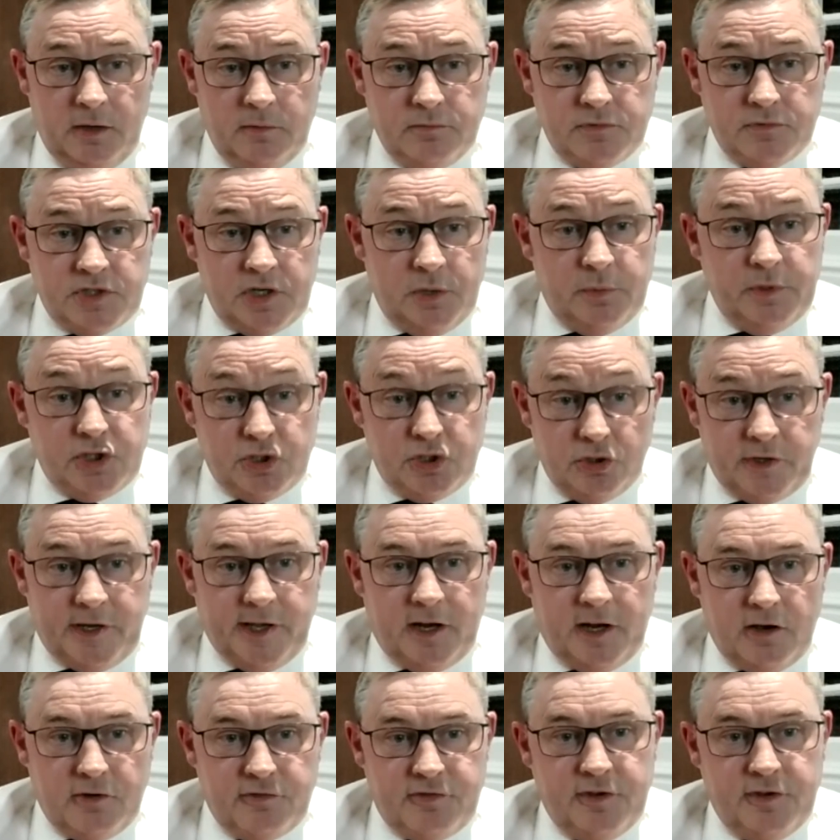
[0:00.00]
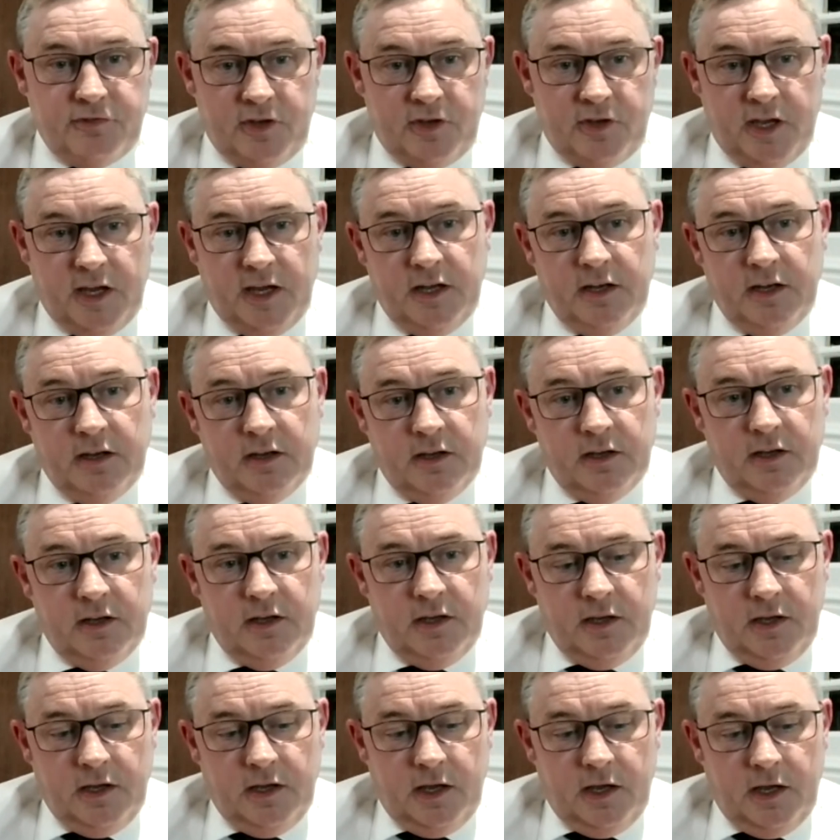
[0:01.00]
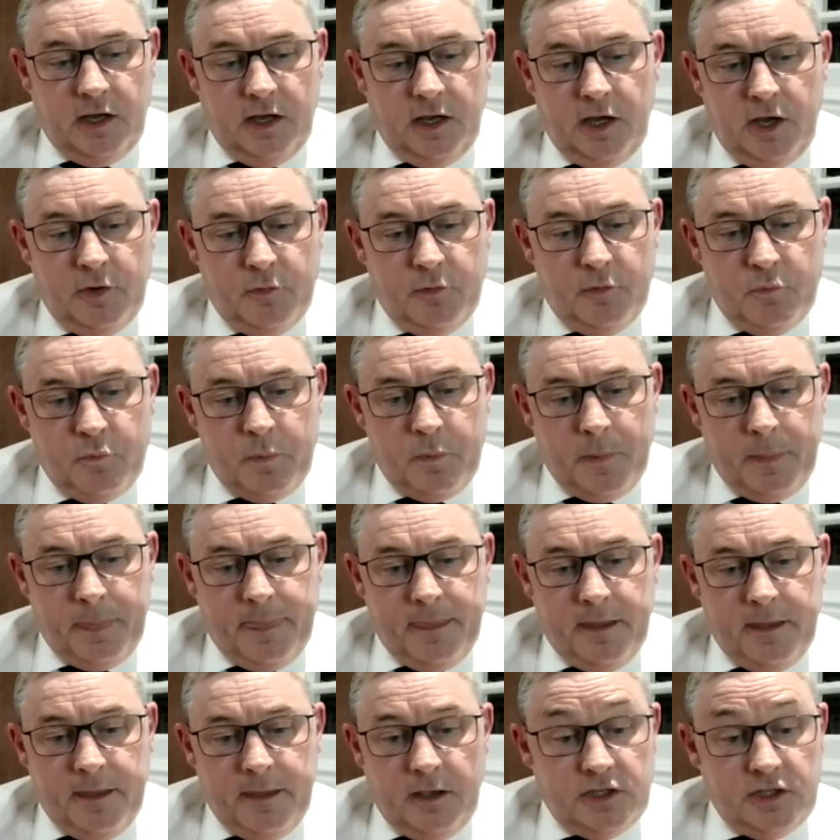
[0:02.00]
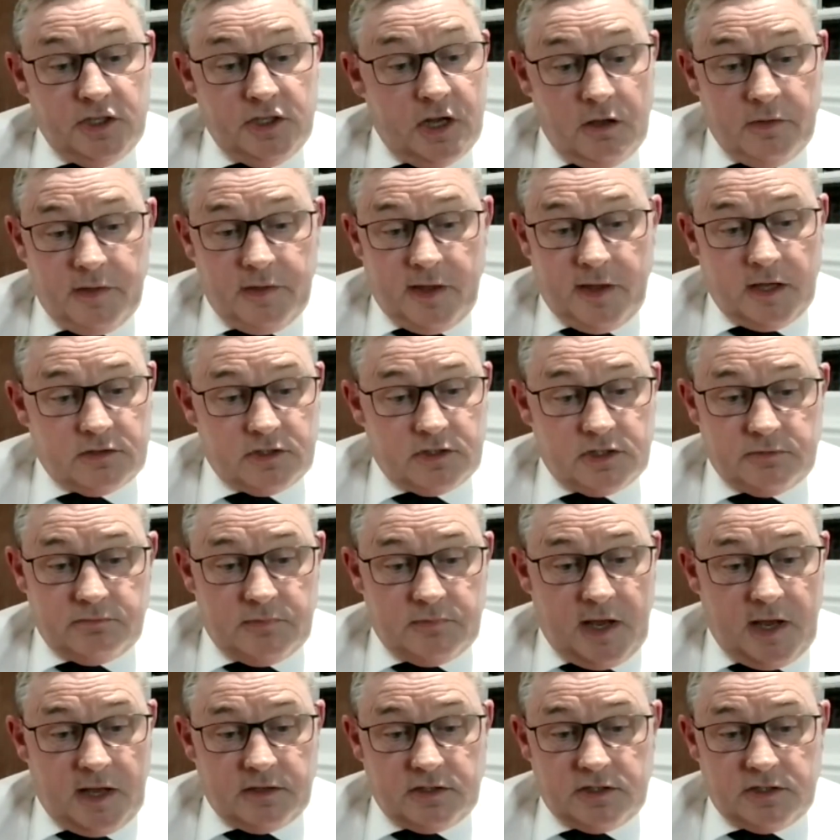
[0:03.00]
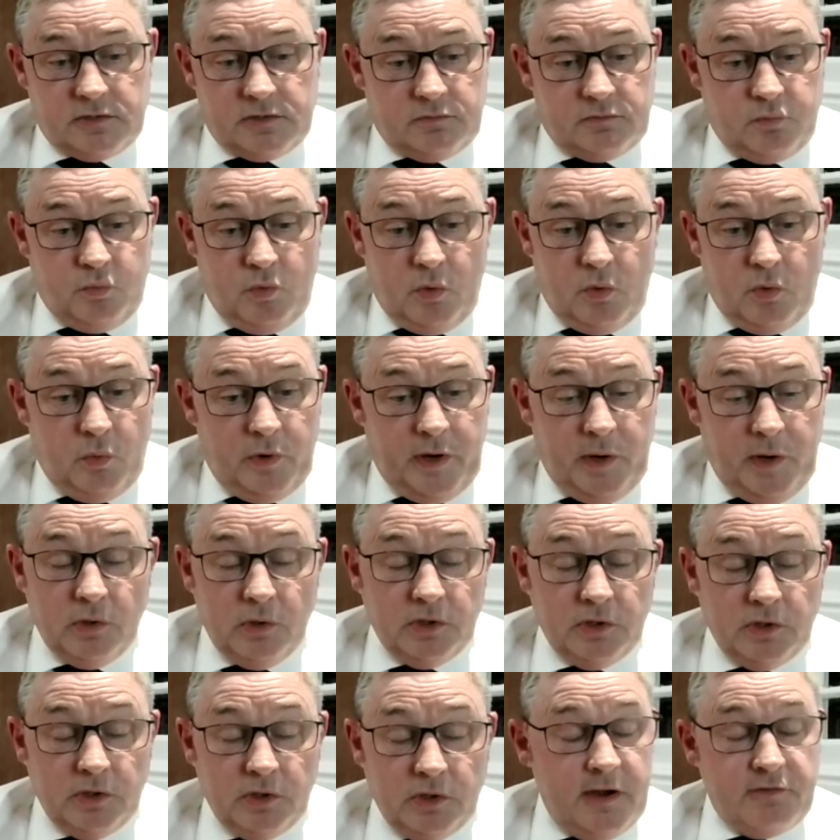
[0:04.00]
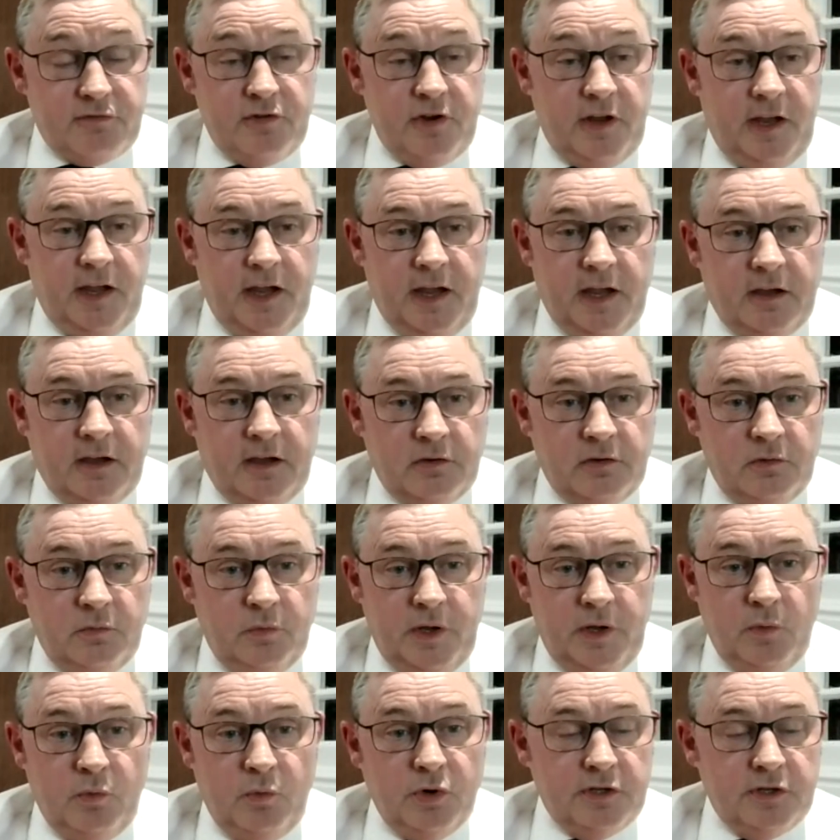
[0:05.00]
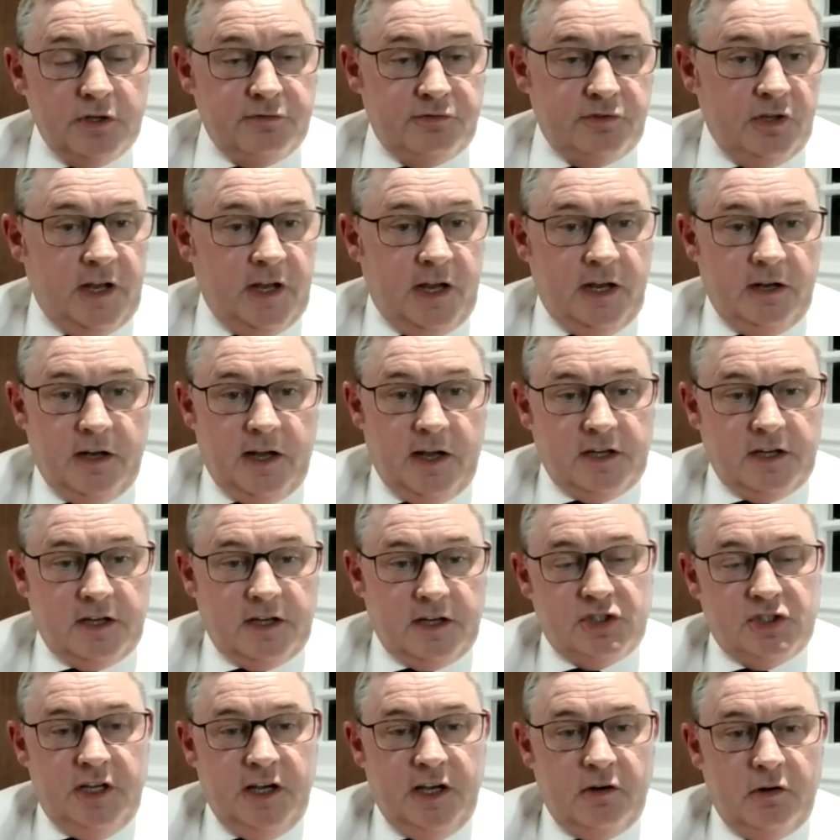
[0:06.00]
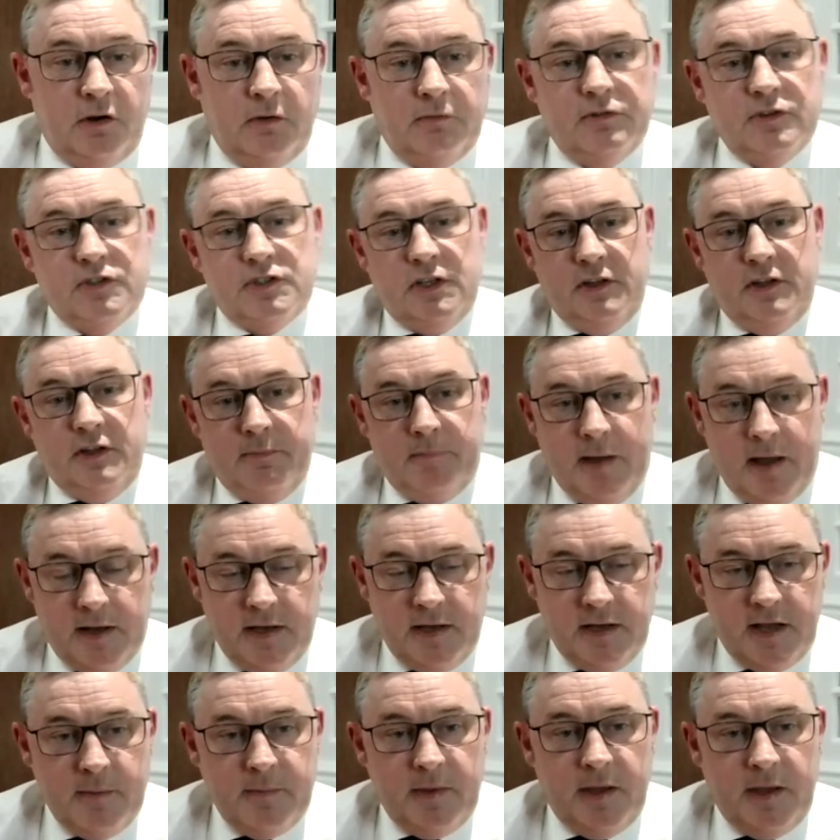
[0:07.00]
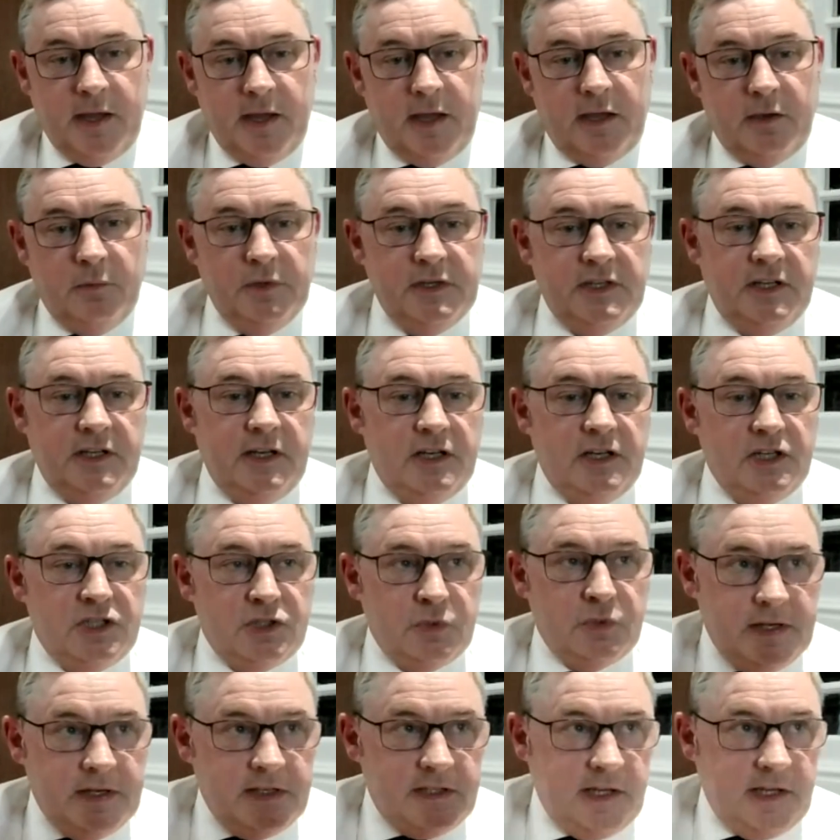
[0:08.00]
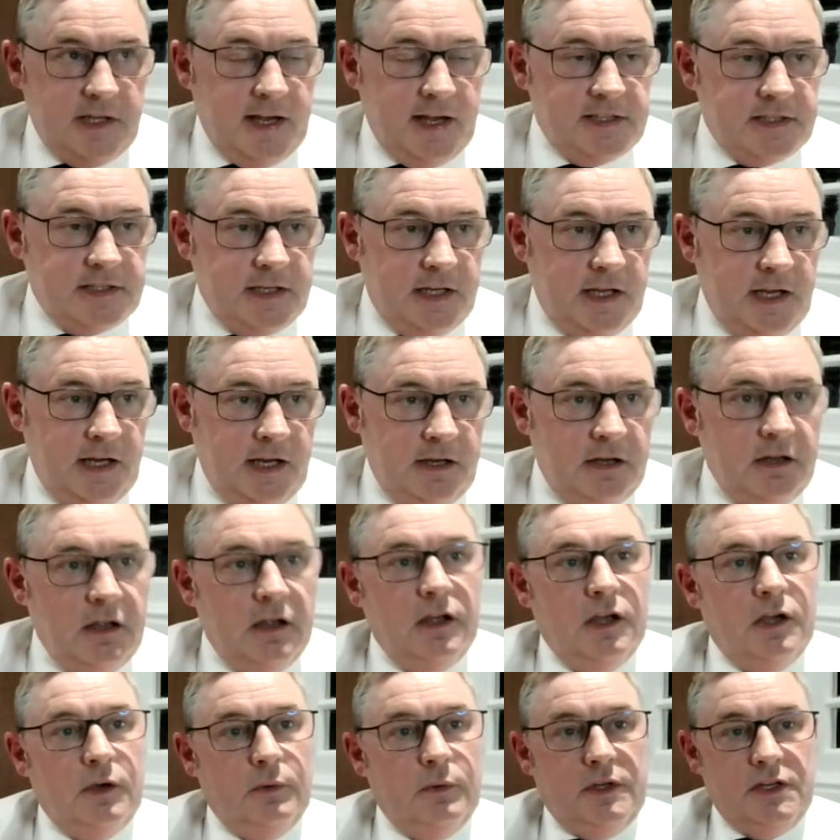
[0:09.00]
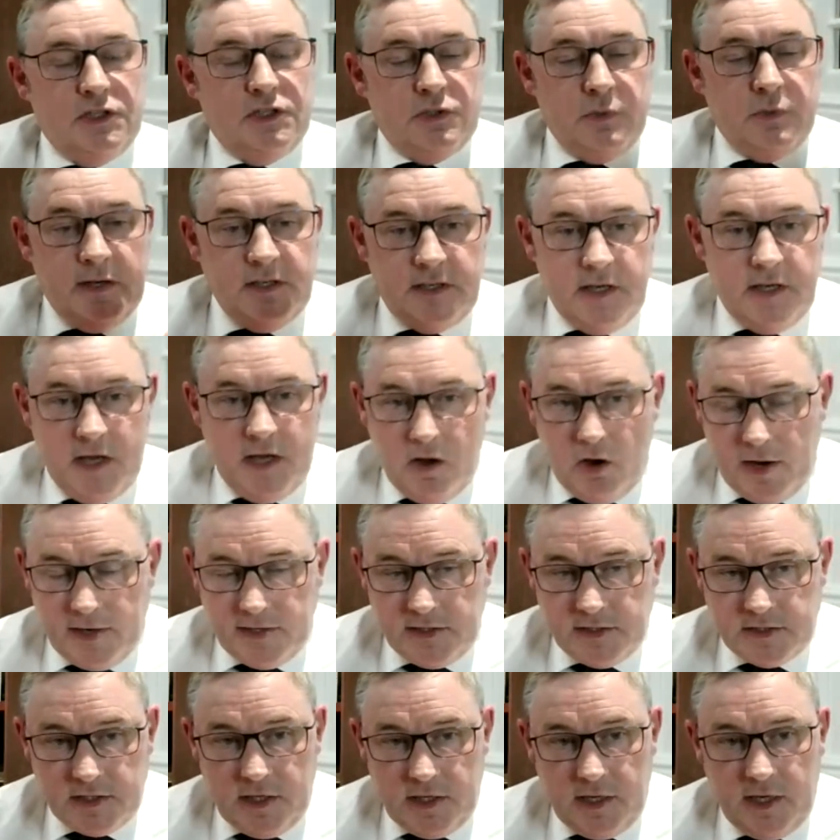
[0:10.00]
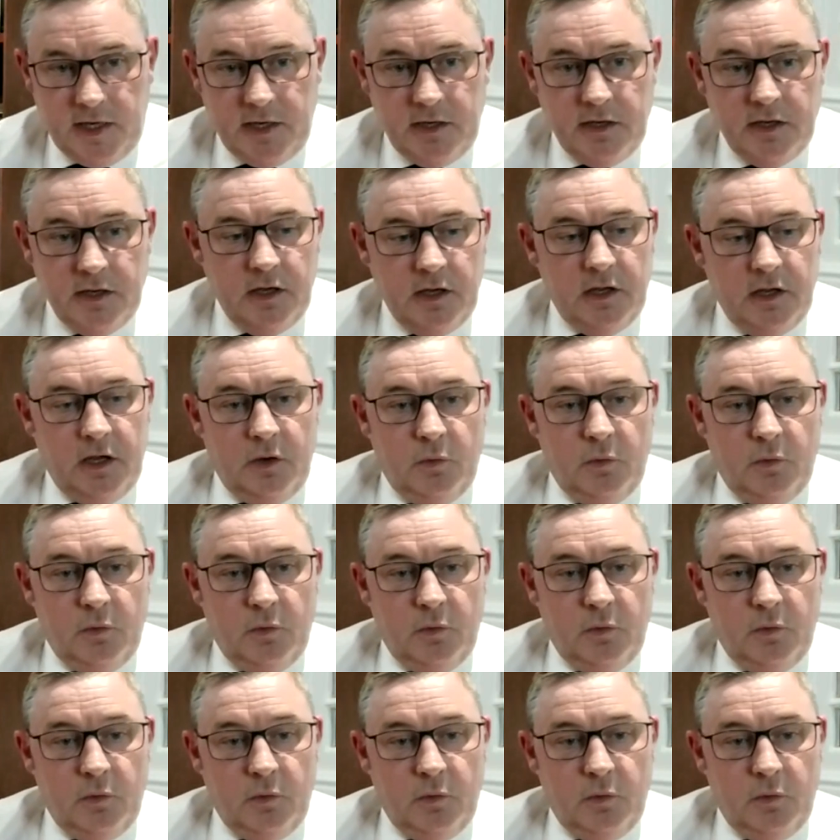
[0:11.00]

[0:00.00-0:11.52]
So we should get our 15. And that's what we will do every year. We would have done it last year, obviously the pandemic. We did it in 2018, we did it in 2019.